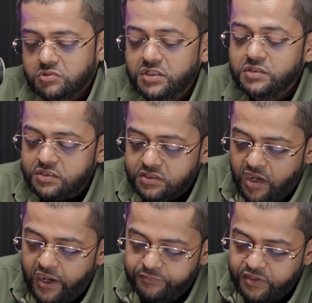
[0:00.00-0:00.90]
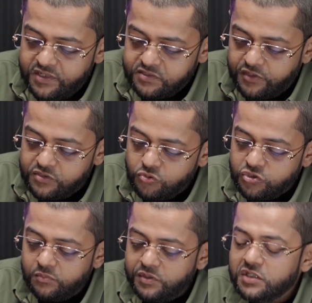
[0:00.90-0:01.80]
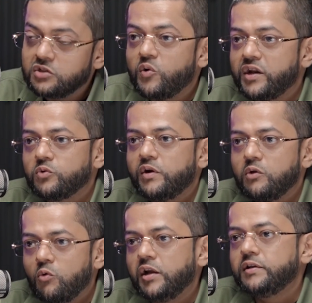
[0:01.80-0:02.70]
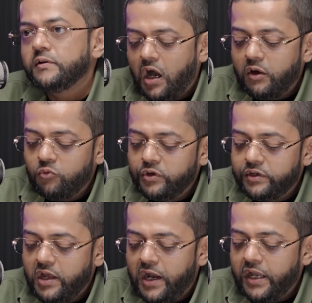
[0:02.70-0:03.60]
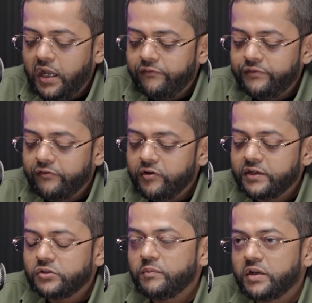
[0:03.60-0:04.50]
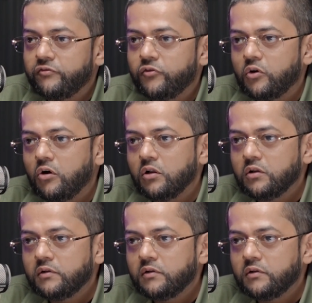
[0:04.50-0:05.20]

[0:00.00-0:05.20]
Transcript: Since the time that I started social media, 2021, I have never had to make a phone call.